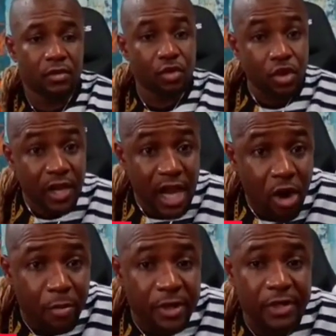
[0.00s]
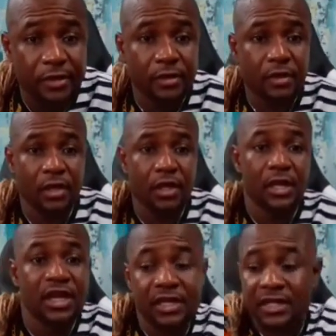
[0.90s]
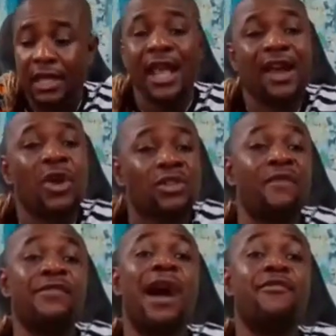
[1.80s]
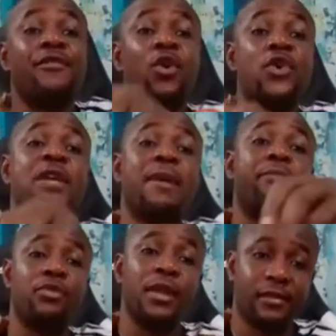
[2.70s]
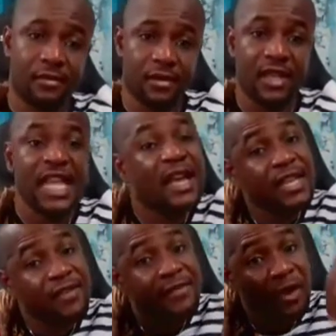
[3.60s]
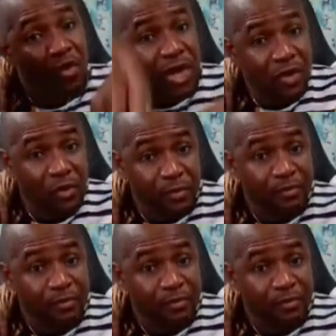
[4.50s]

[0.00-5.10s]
Who's all your company? This is and when someone I'm going to go bully. Here you never go.